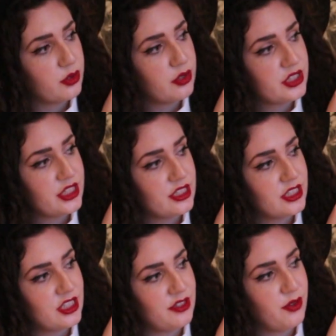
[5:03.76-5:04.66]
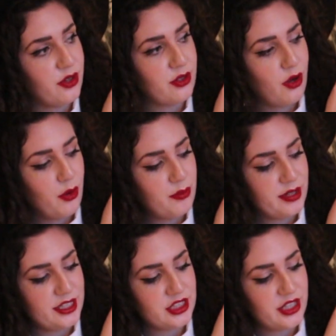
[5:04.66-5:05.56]
gorgeous chiffon
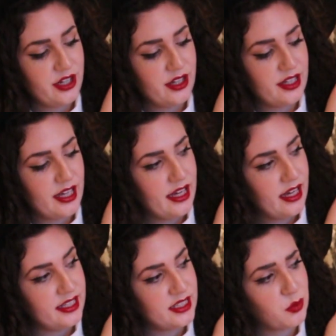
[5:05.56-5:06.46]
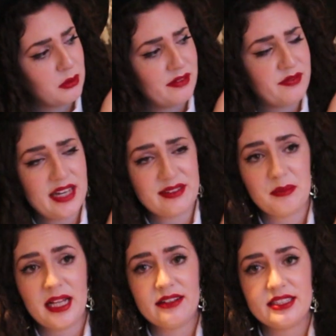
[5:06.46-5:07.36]
ombre shirt is one of my favourite
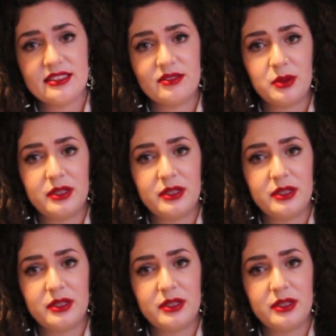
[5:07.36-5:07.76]
blouses of